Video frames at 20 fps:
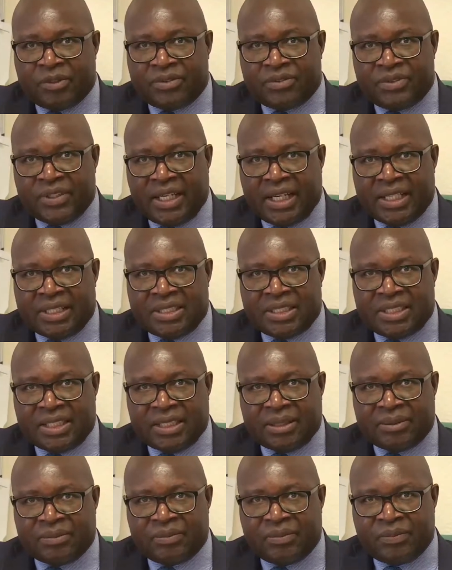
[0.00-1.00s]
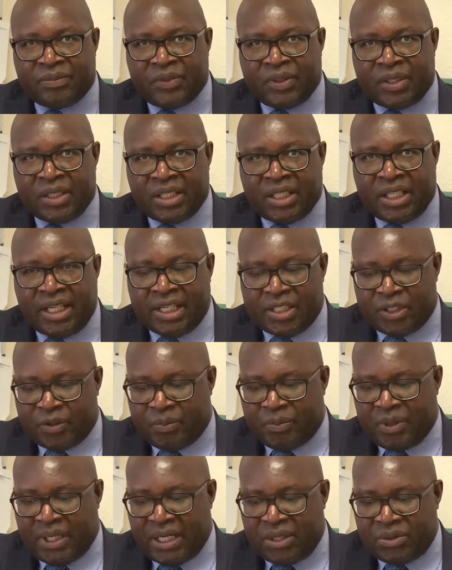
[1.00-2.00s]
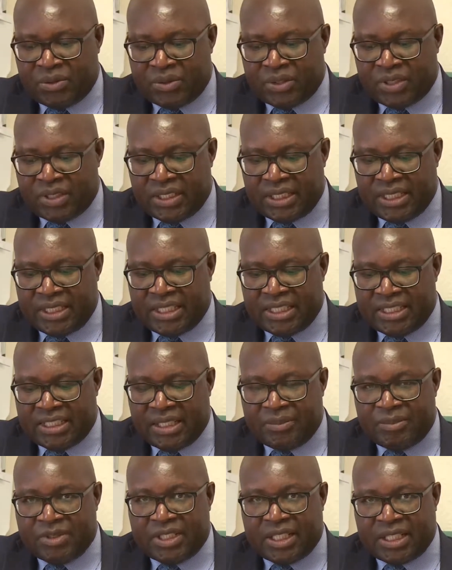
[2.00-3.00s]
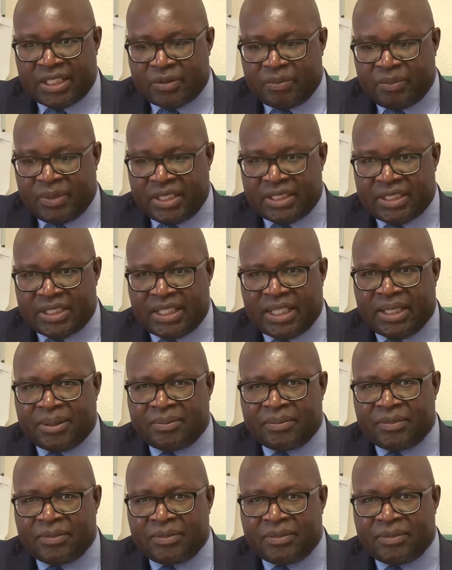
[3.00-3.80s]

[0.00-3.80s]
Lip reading: fiancé, a spouse, and a same-sex partner.